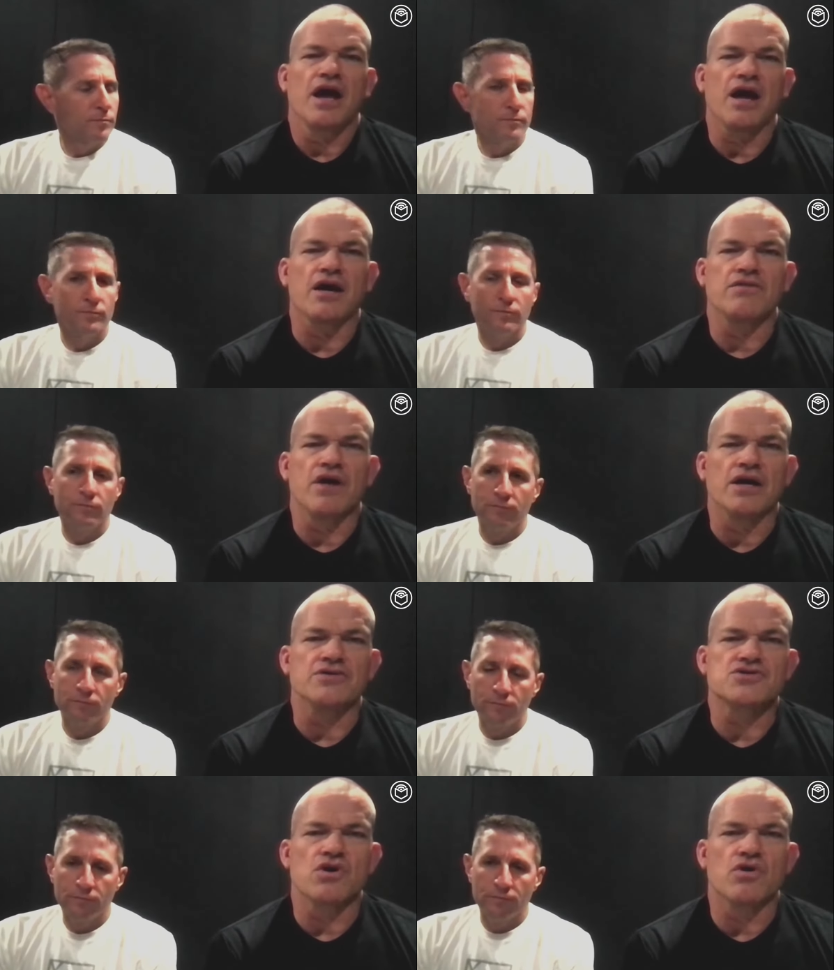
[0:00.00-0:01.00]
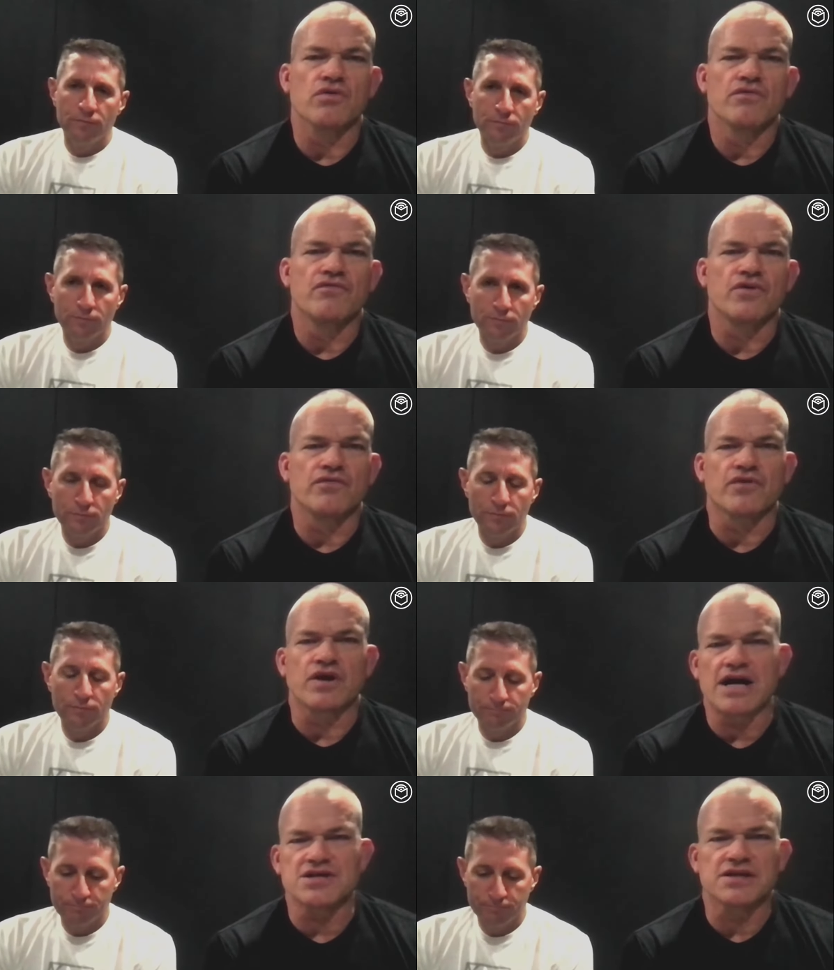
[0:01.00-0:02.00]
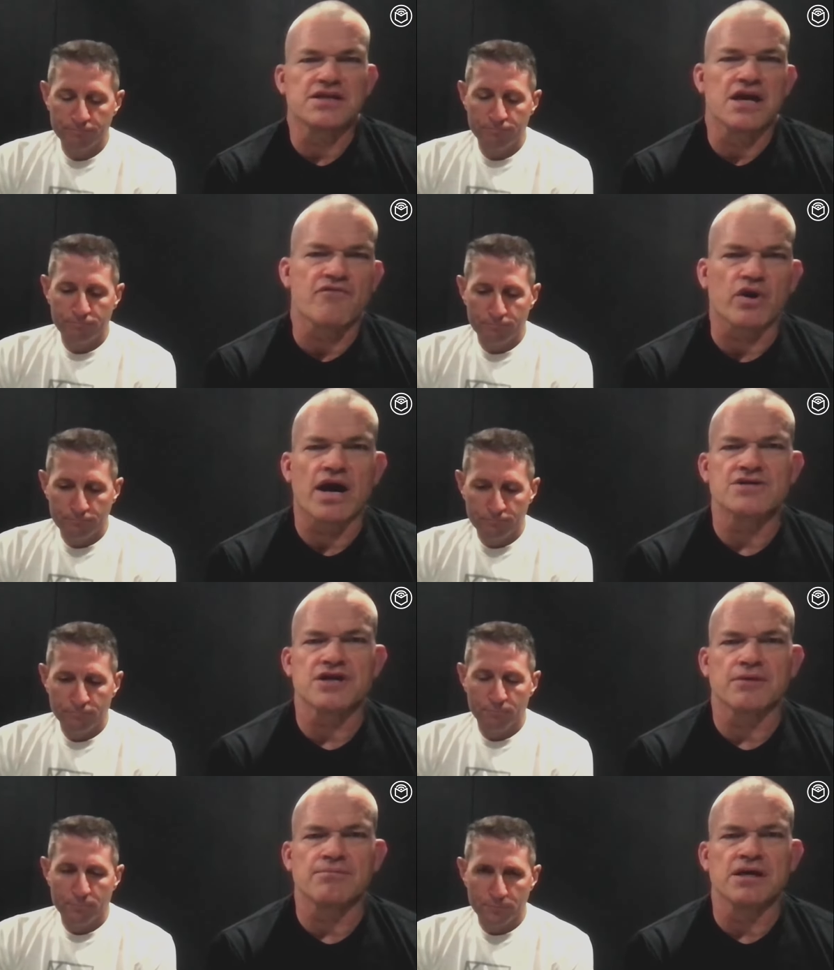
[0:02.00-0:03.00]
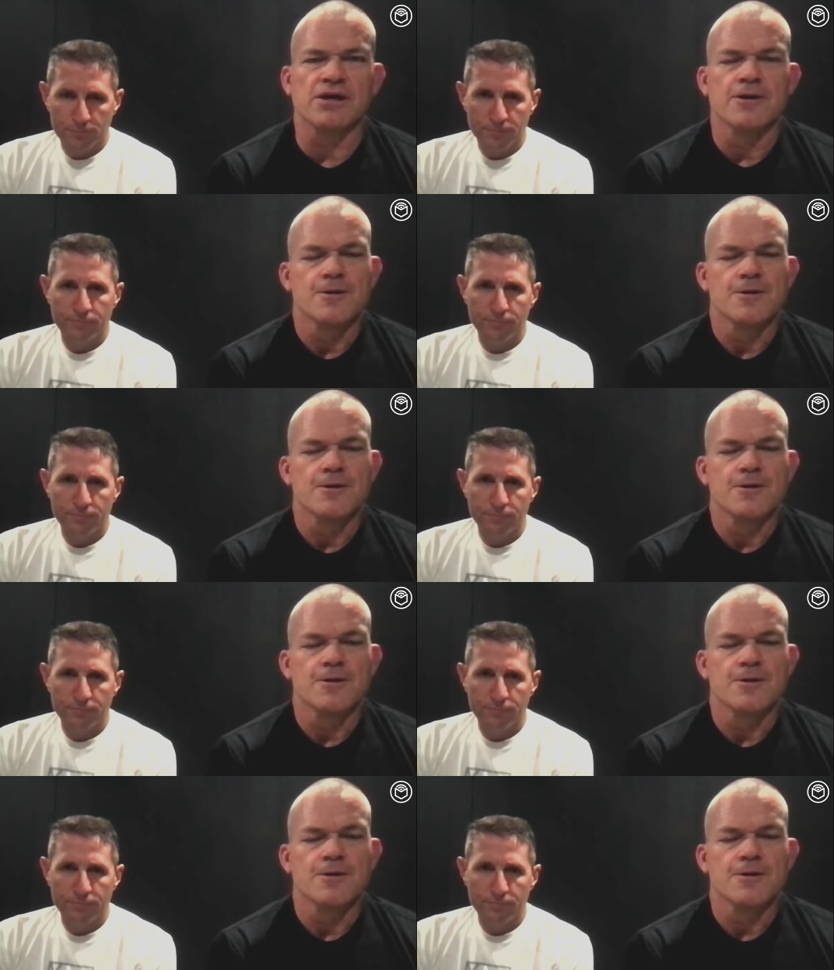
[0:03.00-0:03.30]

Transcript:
Speaker 1: And, and so for, for guys like Dave, for guys like me,